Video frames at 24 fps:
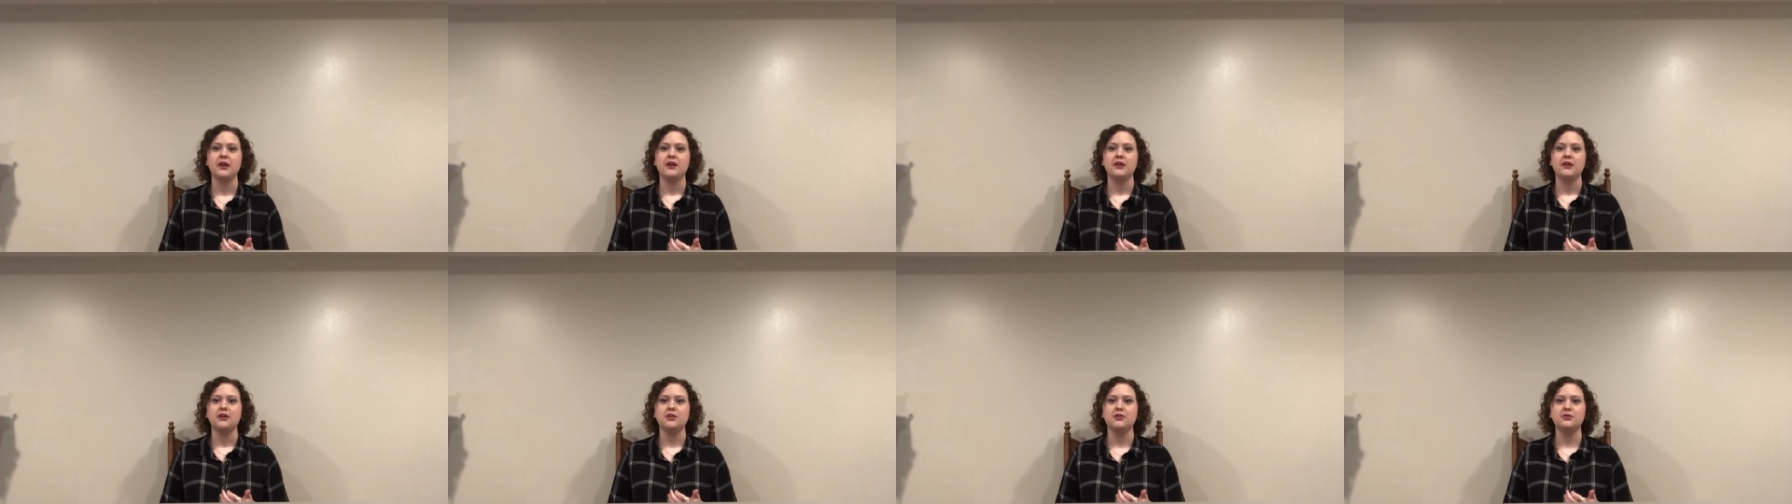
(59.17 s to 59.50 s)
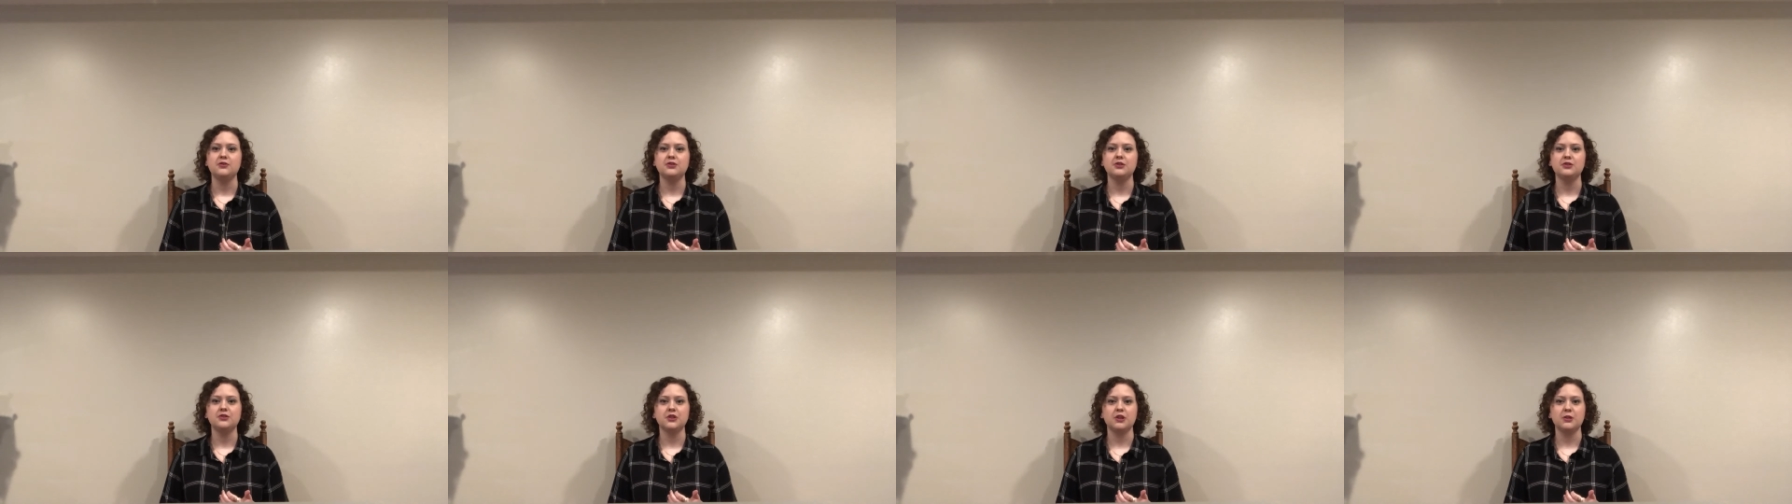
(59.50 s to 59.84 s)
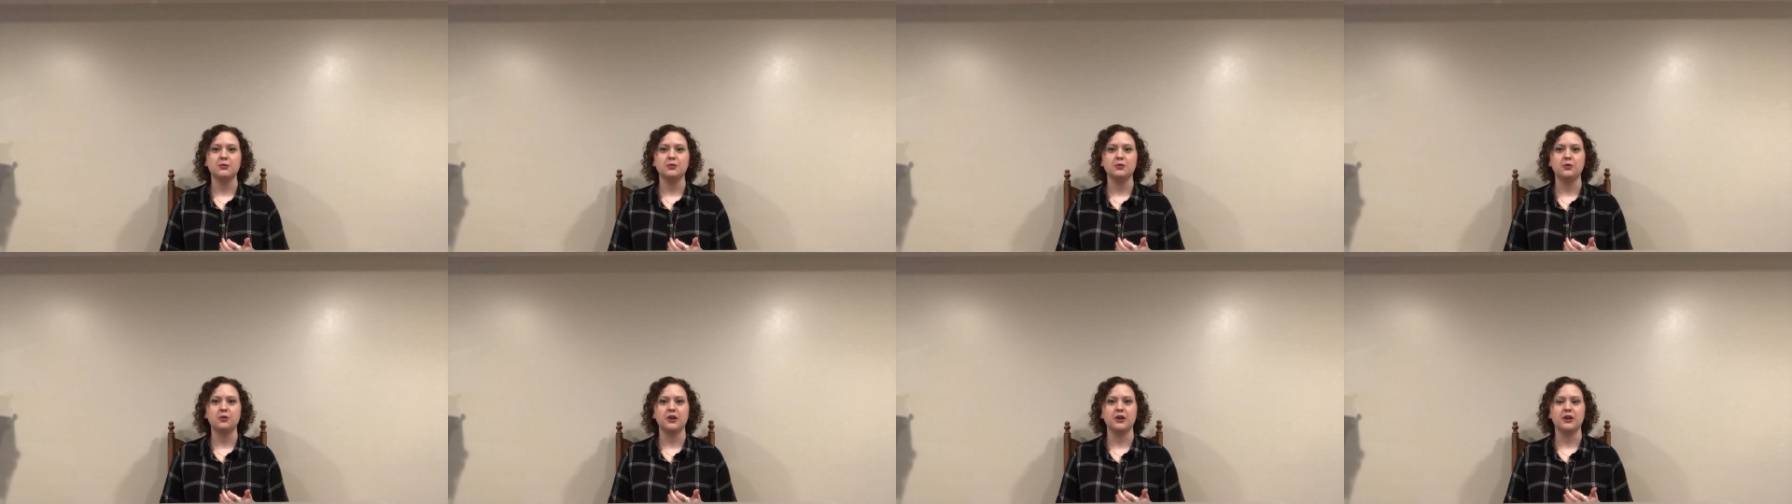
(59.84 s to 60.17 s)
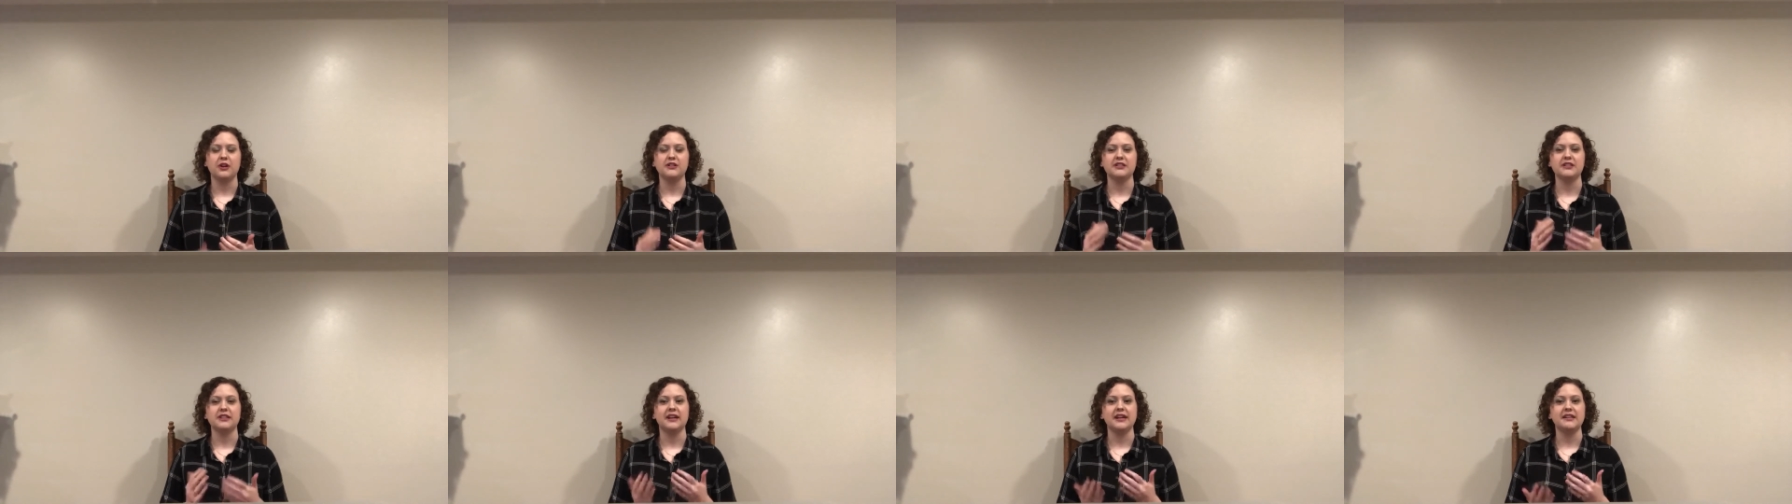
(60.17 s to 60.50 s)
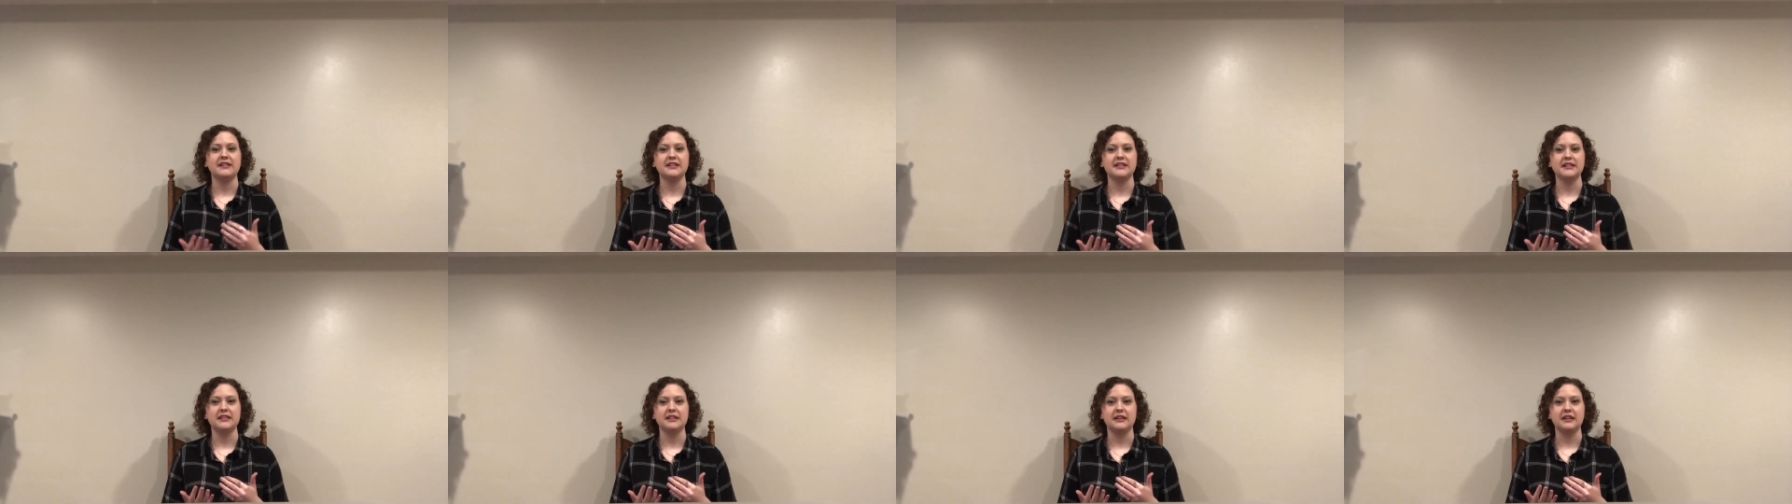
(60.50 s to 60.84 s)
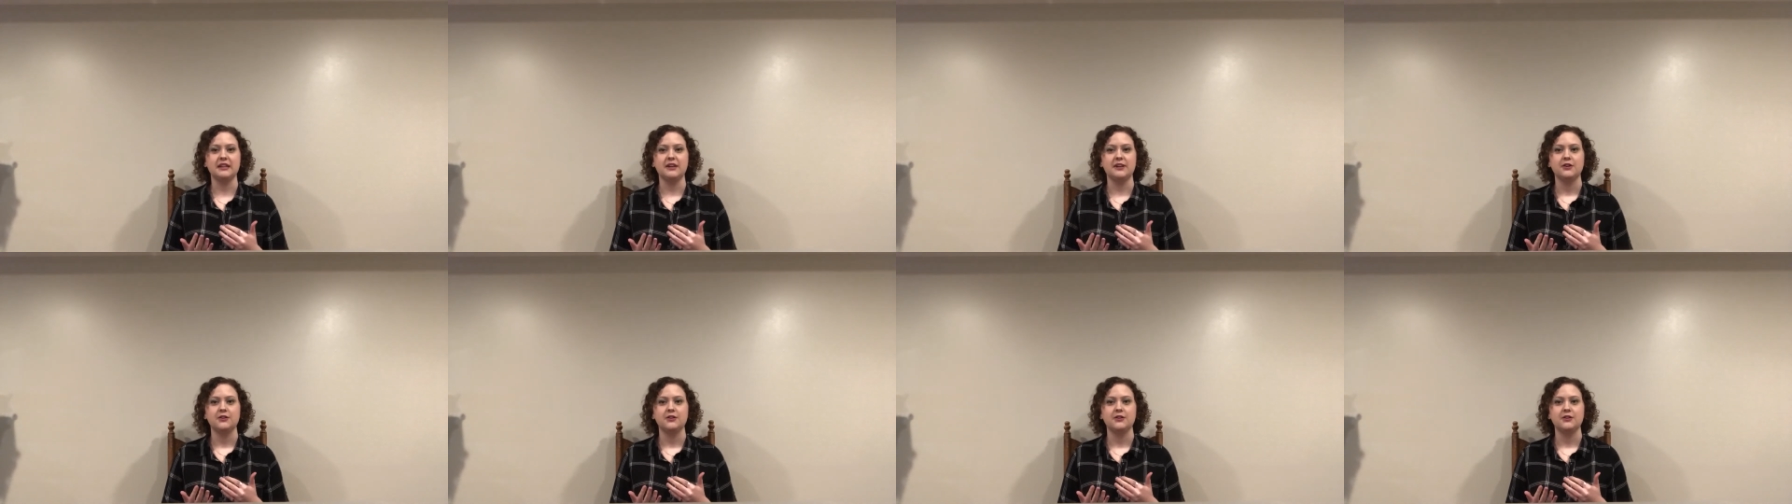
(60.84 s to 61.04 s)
use the term queer as an identity